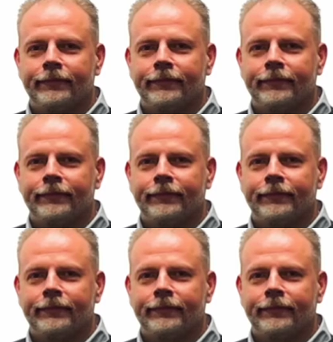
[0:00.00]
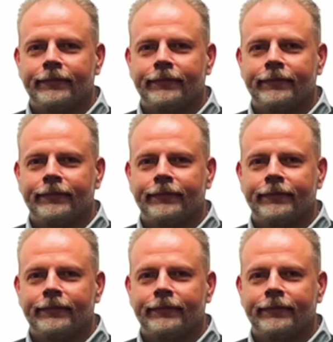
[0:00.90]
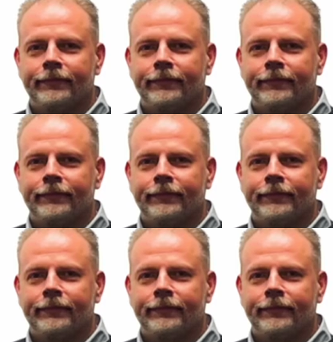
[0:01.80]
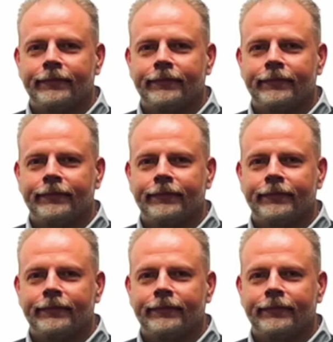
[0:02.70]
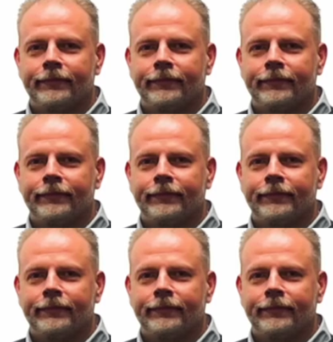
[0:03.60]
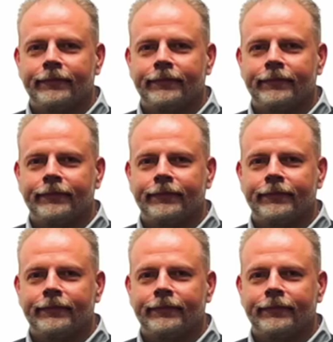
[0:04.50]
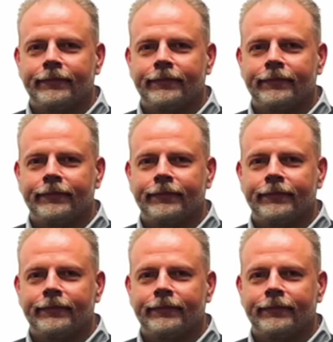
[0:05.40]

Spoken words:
This is a still picture; no speech is visible.